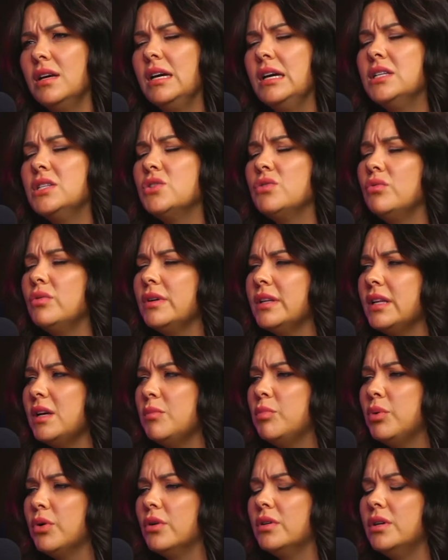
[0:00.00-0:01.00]
It's really
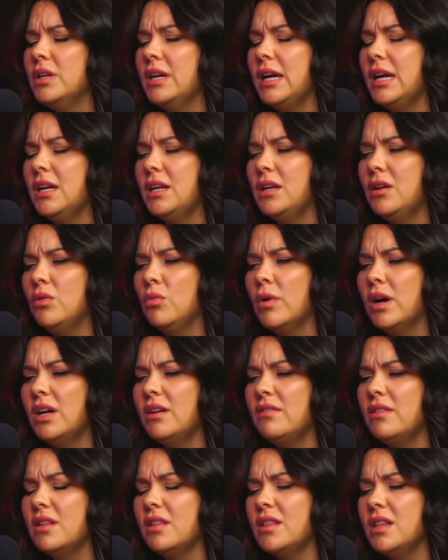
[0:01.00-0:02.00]
important. And one of
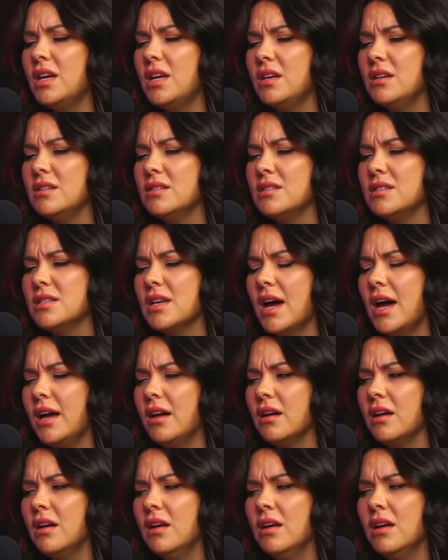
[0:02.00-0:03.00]
the things,
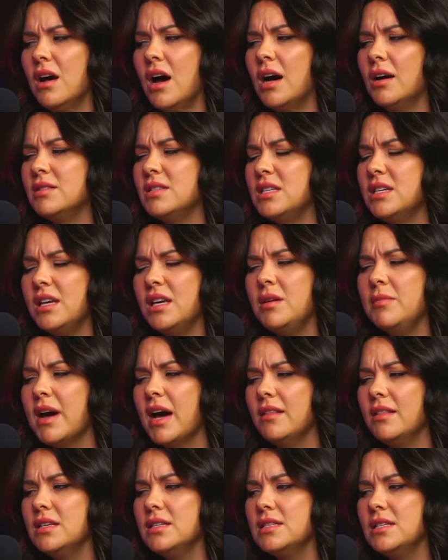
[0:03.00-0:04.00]
like, I was thinking
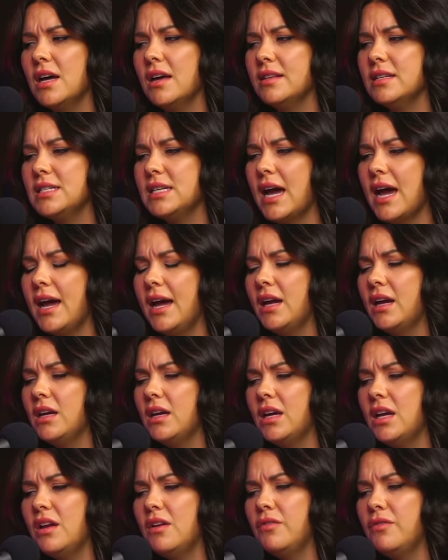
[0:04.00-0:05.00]
about this the other
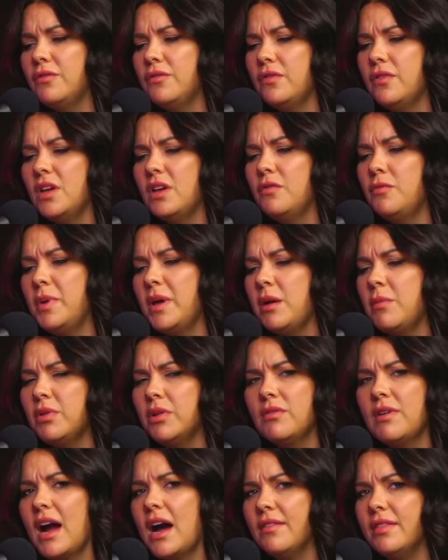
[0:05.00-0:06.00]
day, if people
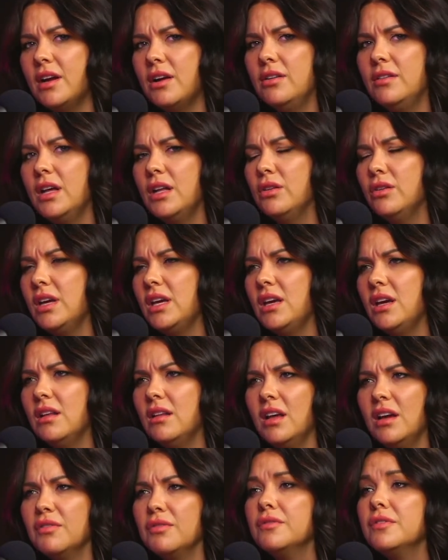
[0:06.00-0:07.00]
are out there and they're looking at
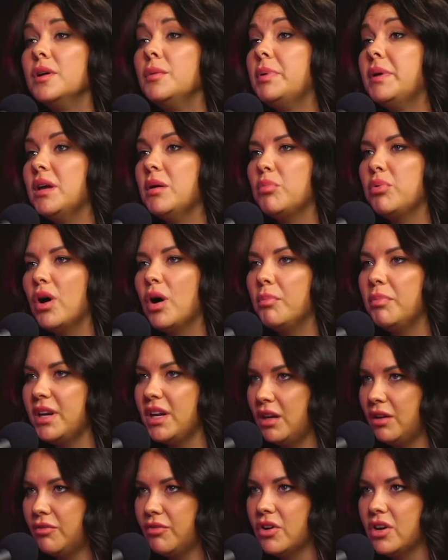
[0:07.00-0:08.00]
like flipping
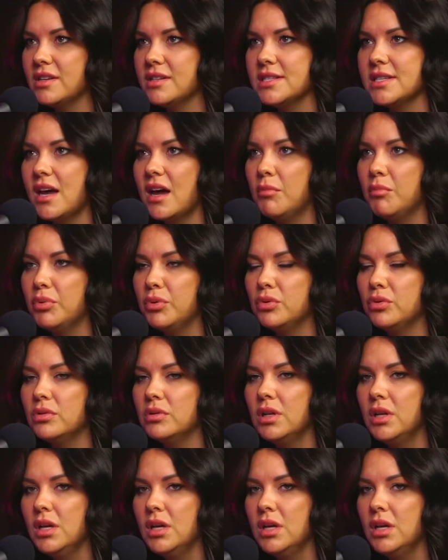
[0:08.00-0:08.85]
property, for example,